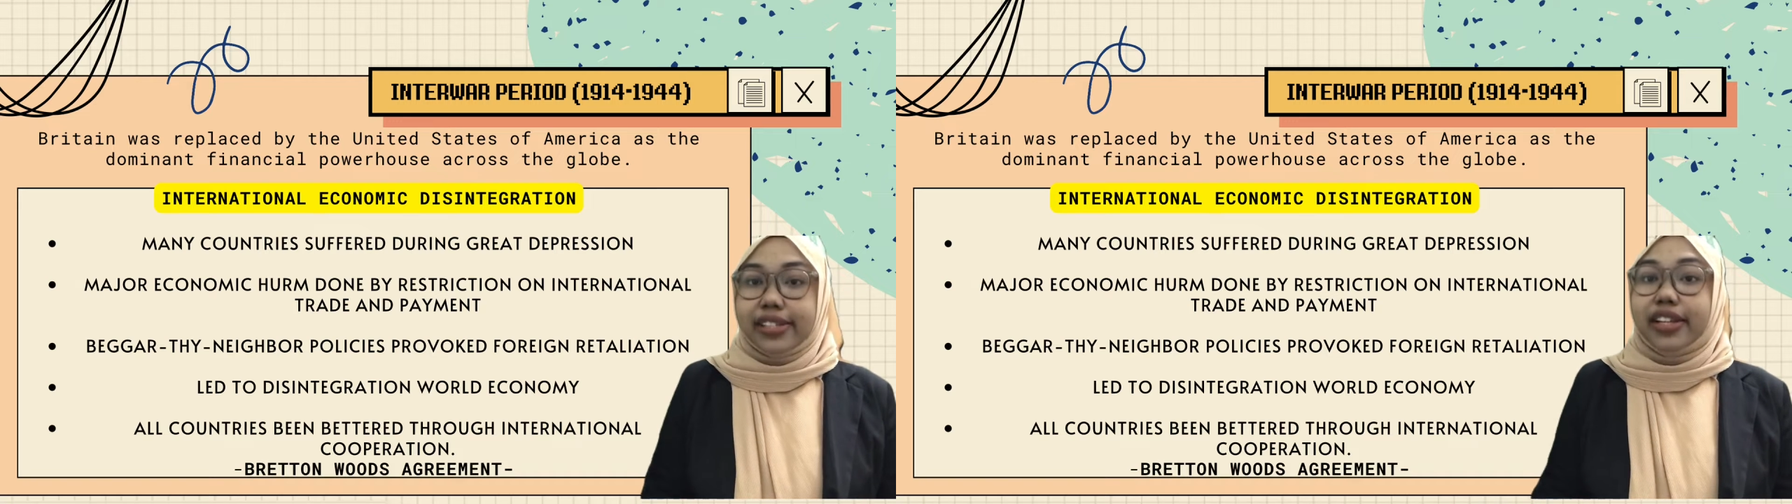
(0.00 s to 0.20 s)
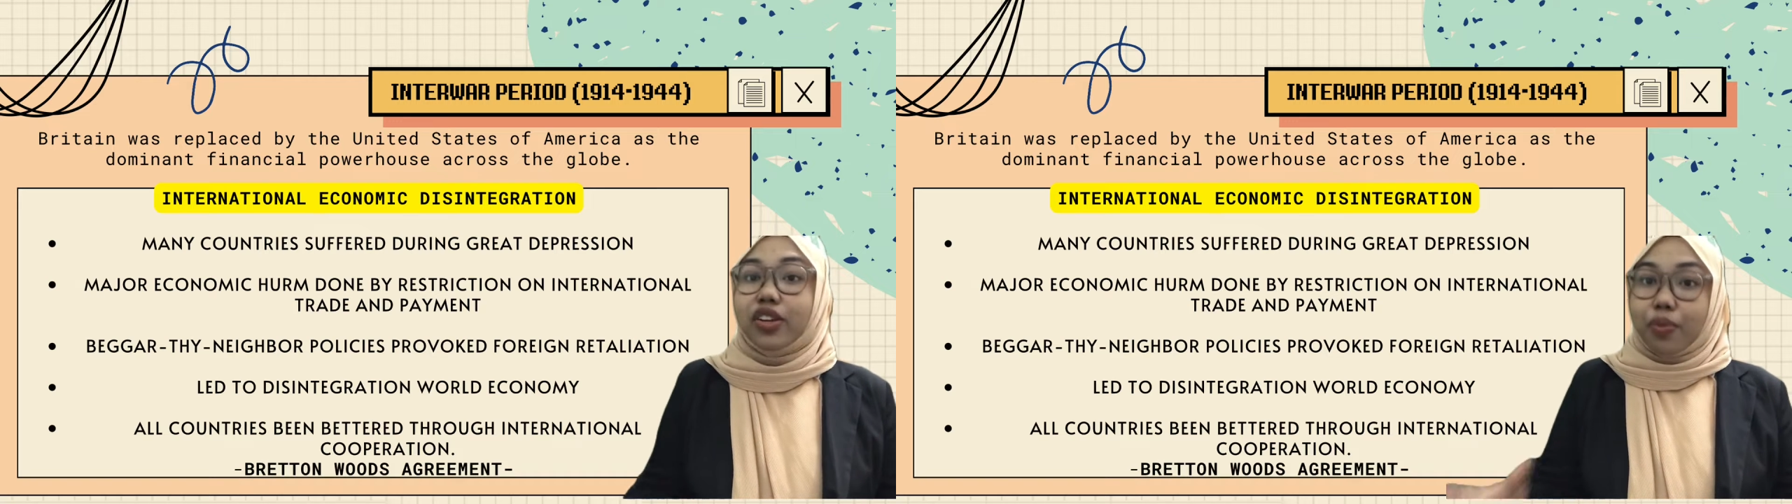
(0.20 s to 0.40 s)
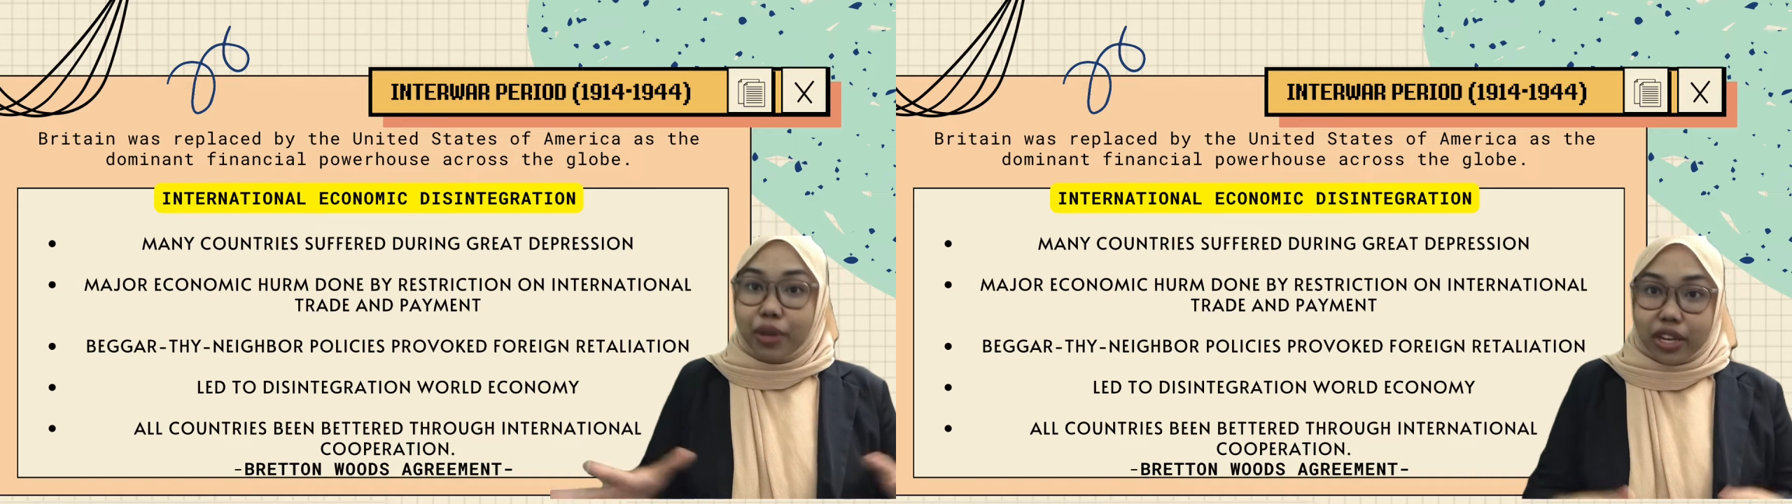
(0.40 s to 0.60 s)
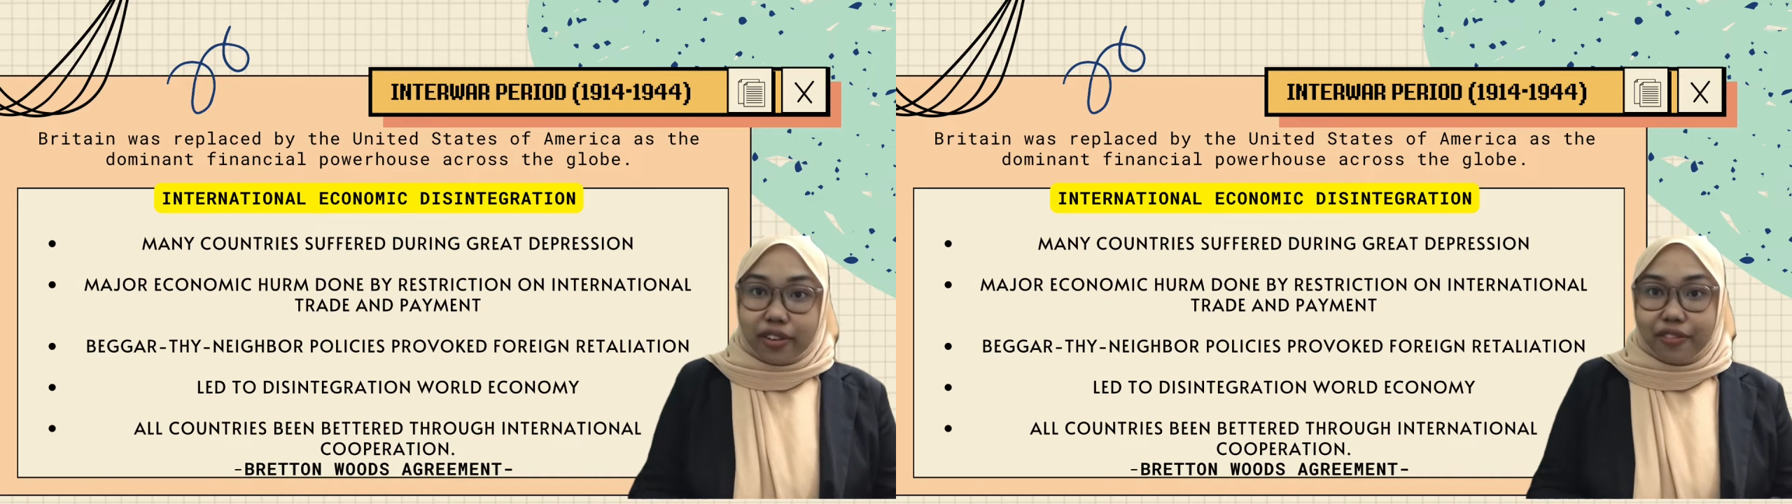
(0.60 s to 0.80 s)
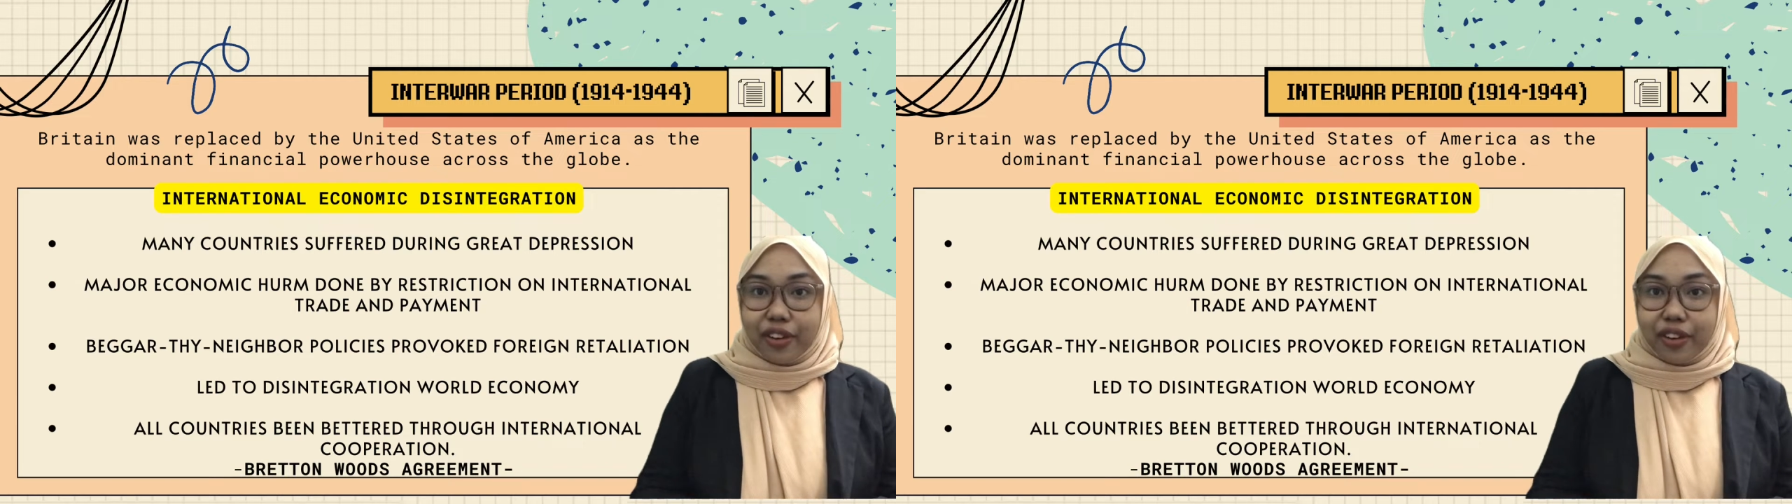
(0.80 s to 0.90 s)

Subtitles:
the dominant